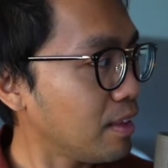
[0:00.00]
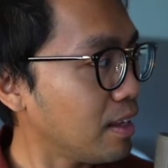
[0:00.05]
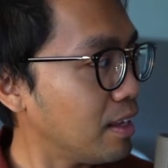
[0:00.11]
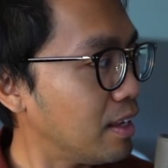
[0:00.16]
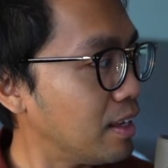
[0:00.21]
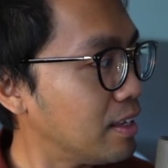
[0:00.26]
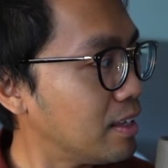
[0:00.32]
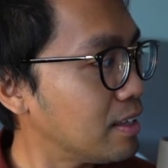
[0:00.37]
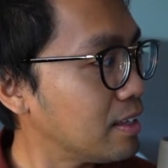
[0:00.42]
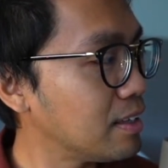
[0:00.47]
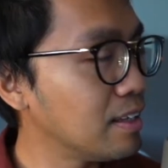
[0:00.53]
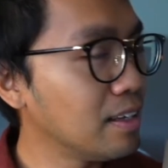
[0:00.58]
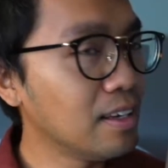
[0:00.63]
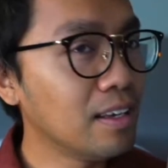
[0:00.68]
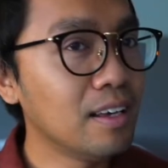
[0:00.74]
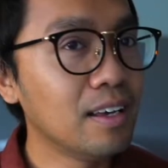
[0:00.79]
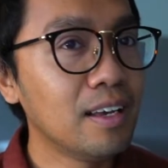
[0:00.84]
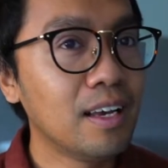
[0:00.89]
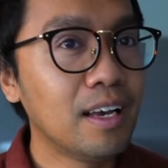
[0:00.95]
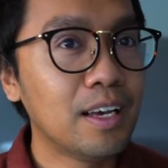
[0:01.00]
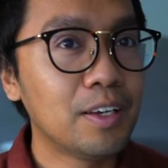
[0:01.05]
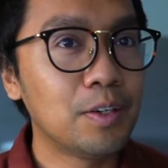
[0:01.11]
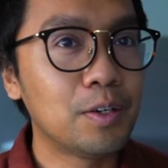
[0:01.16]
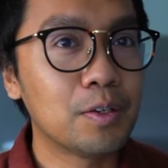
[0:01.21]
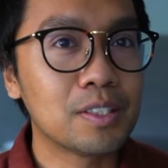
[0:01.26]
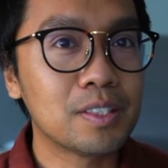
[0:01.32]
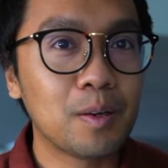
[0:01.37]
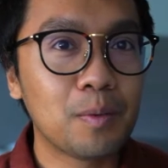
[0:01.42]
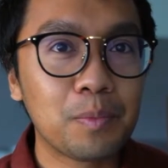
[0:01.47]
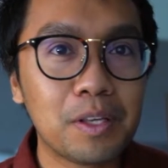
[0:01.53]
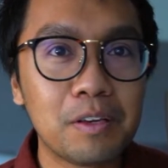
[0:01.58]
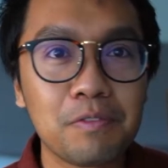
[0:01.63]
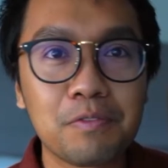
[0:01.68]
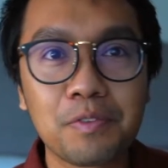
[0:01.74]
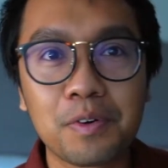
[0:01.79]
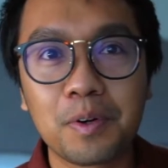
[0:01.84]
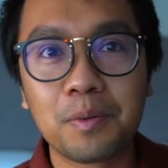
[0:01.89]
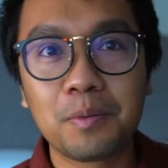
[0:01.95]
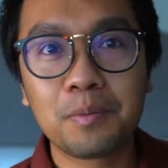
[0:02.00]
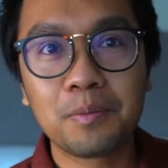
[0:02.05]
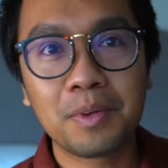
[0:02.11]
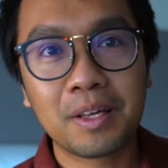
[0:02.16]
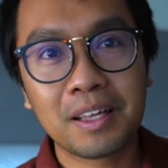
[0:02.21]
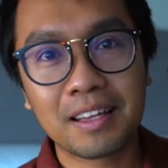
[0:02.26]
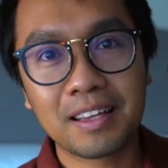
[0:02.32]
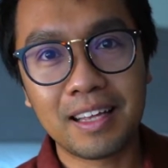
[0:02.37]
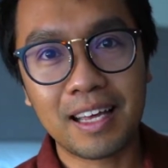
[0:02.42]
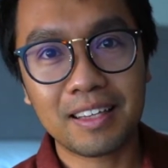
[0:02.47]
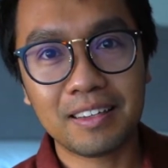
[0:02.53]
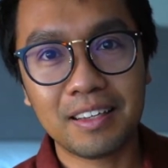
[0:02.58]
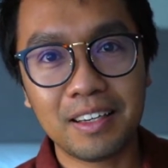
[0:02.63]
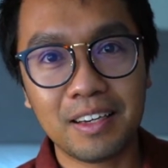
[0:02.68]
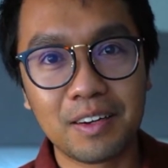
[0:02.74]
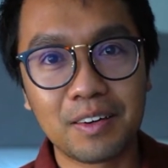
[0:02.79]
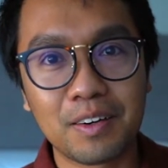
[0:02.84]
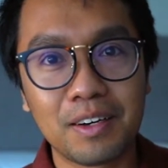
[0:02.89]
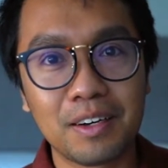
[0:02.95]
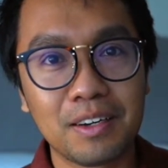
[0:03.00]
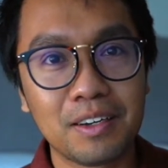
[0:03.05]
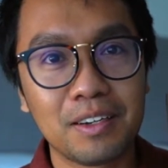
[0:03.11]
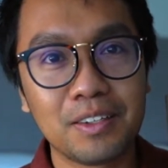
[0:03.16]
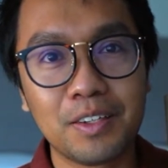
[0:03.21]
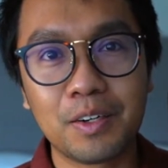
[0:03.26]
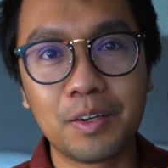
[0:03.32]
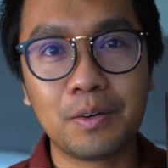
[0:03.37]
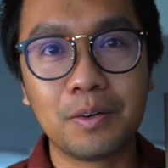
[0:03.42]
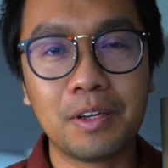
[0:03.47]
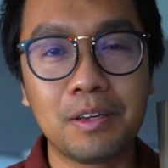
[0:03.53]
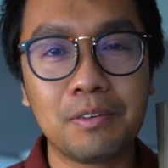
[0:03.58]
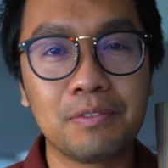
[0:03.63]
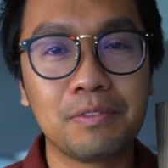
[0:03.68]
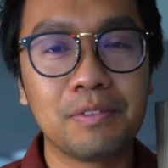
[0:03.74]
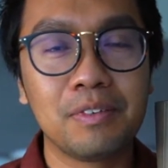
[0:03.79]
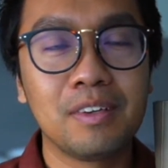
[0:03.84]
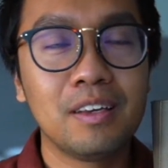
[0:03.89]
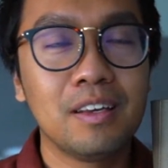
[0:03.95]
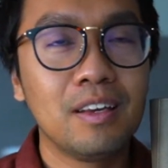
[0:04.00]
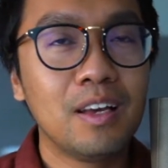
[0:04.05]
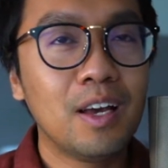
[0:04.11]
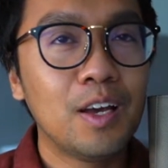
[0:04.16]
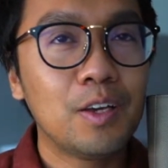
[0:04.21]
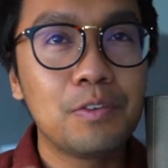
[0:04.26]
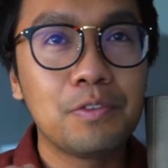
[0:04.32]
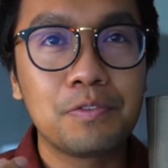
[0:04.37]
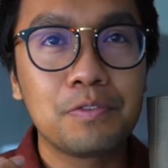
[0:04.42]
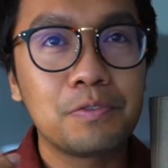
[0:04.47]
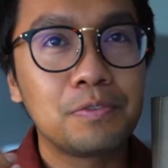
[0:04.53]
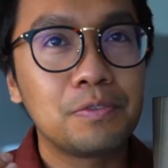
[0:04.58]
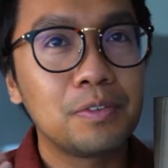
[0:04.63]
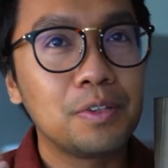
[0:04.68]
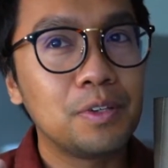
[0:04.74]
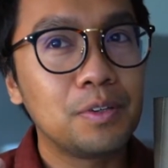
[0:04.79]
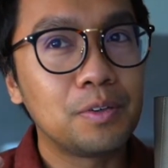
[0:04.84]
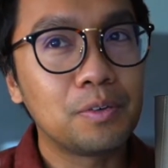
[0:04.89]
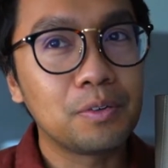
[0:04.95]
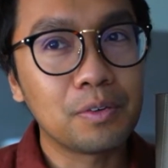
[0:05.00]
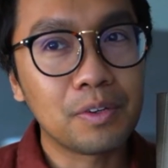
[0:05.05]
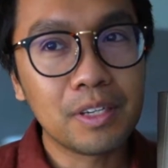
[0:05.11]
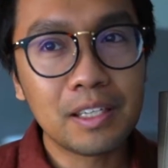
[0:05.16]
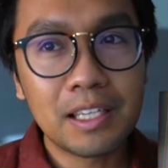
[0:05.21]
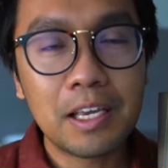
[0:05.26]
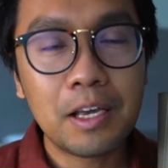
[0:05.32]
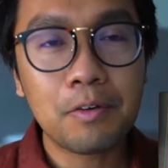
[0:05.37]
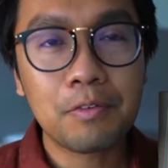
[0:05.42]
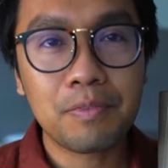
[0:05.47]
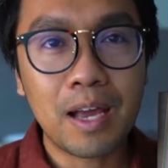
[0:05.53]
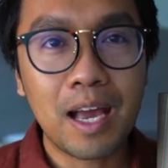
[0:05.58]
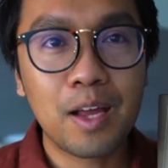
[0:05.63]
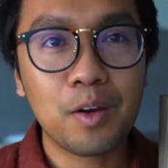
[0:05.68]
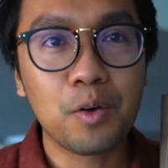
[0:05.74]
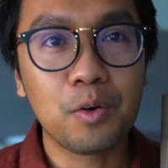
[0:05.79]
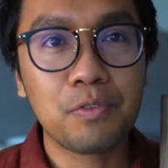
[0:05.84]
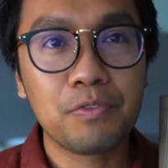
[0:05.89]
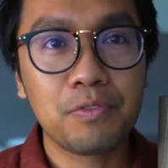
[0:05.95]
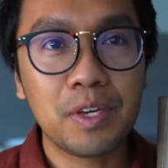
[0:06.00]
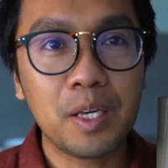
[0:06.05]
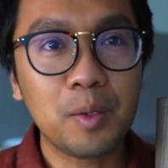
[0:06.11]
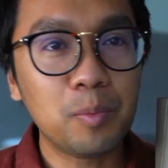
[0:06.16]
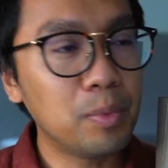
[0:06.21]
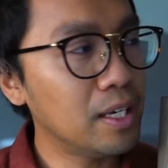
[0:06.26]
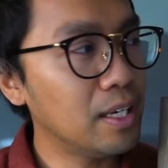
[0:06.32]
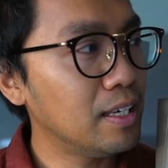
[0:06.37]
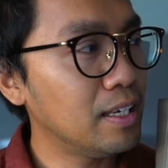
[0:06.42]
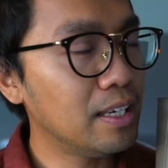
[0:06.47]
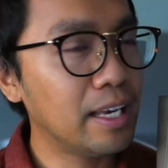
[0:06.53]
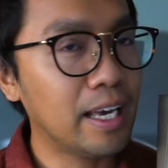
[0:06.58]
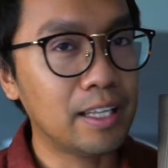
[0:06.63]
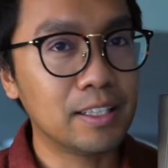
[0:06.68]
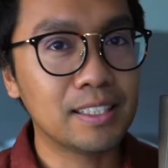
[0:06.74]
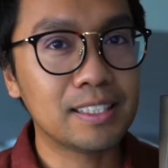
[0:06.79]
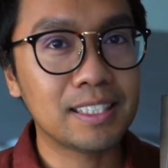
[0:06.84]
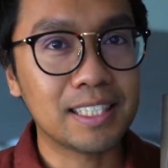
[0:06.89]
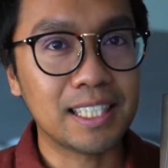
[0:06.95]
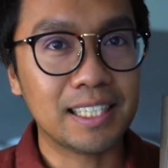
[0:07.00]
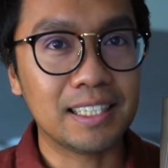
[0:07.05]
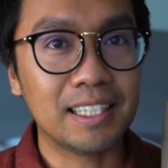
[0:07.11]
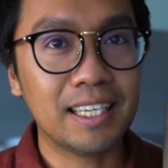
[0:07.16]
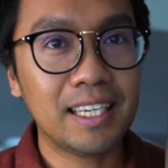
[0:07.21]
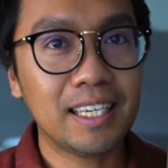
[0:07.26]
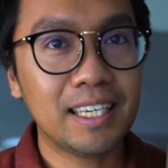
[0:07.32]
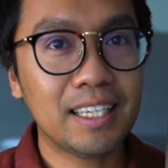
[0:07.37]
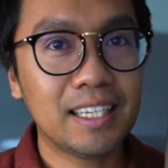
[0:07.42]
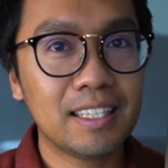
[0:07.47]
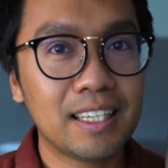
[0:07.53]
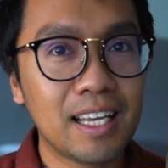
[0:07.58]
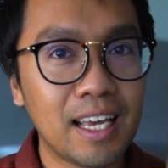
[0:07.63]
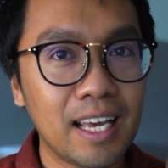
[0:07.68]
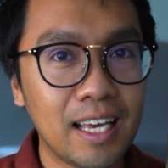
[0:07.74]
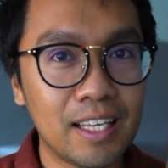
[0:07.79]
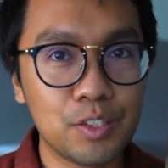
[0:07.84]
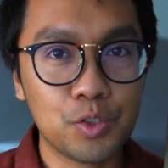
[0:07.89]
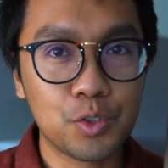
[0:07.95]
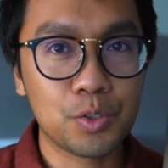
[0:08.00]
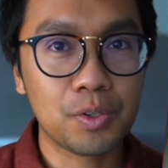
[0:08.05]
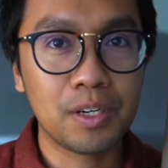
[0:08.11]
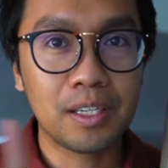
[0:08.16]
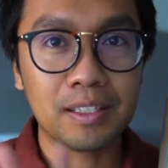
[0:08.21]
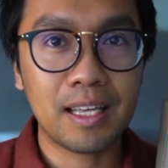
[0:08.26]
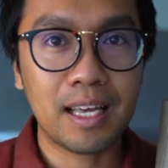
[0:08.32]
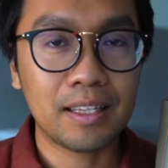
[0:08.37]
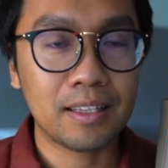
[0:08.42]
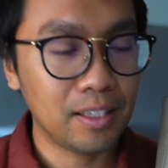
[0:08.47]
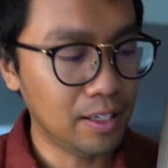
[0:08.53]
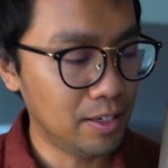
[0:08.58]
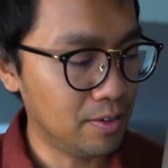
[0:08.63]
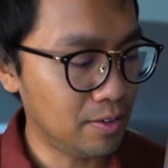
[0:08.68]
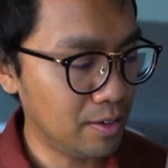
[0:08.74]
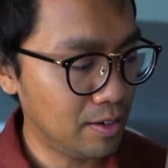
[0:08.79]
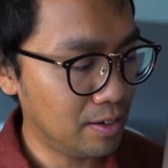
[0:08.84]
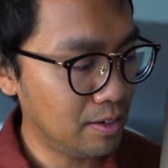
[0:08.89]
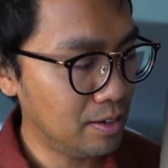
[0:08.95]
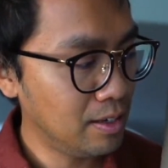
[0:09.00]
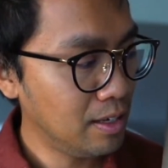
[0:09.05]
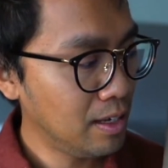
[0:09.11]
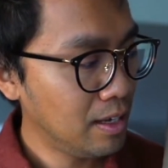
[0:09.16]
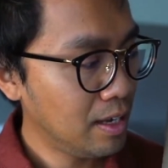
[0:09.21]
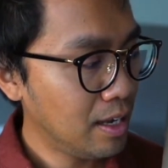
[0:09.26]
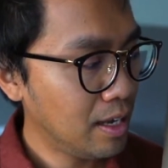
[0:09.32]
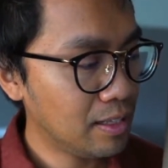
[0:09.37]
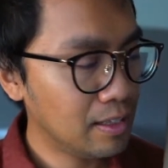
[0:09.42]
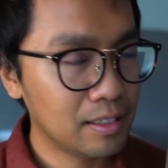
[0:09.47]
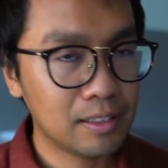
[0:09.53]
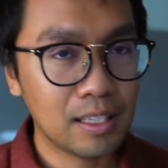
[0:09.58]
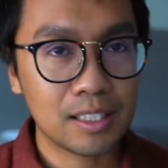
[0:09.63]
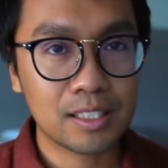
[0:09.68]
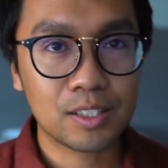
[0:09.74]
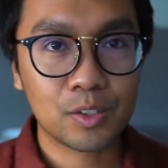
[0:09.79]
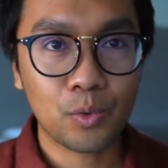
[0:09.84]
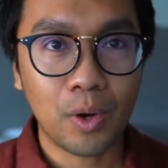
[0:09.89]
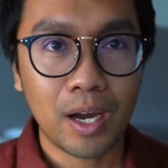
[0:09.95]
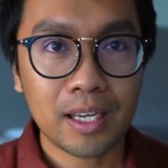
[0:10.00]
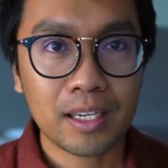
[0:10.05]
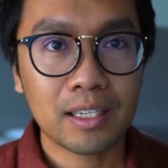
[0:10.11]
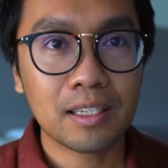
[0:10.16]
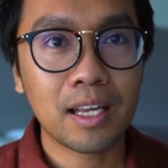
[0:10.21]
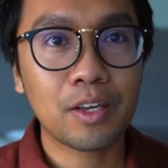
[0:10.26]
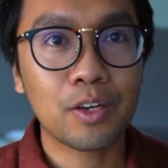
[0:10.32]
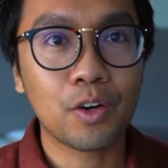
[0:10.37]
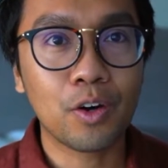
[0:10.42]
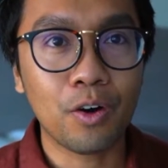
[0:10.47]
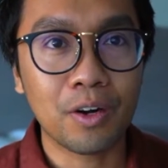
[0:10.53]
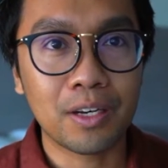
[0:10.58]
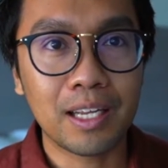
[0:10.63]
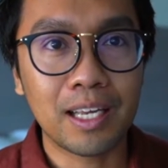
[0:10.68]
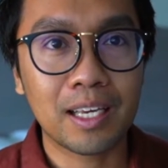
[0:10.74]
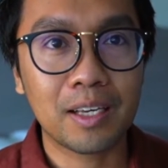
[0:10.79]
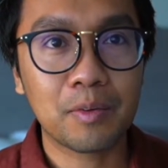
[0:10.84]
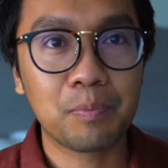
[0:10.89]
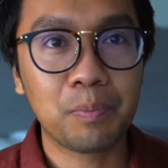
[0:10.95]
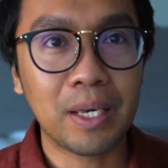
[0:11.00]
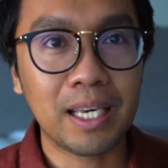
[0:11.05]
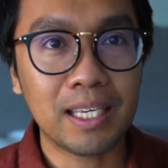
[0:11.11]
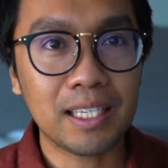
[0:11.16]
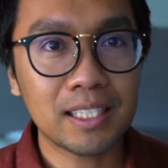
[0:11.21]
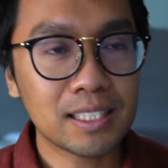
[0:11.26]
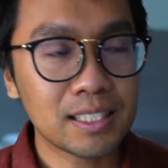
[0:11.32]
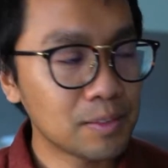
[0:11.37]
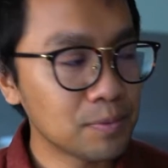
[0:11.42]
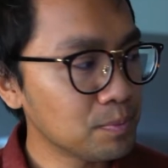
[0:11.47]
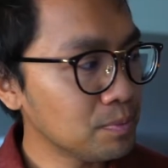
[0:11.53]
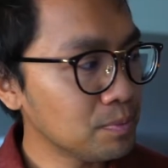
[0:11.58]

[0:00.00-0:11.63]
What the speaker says: And you know, something from that era, you know, if you're really a fan of Phoebe and Celine and during that era, I think that's quite an iconic piece.